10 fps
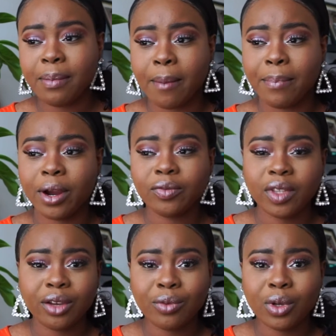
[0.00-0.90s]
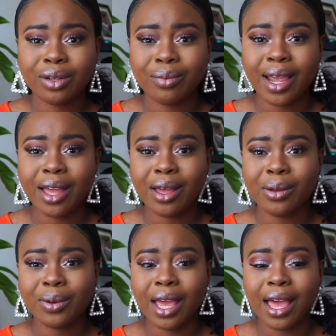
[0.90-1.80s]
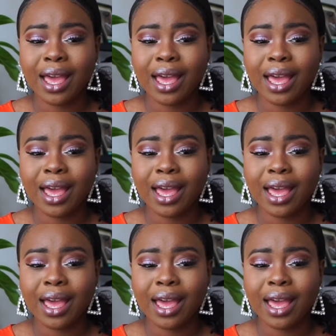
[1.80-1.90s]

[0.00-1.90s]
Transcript: My birthday rolled around,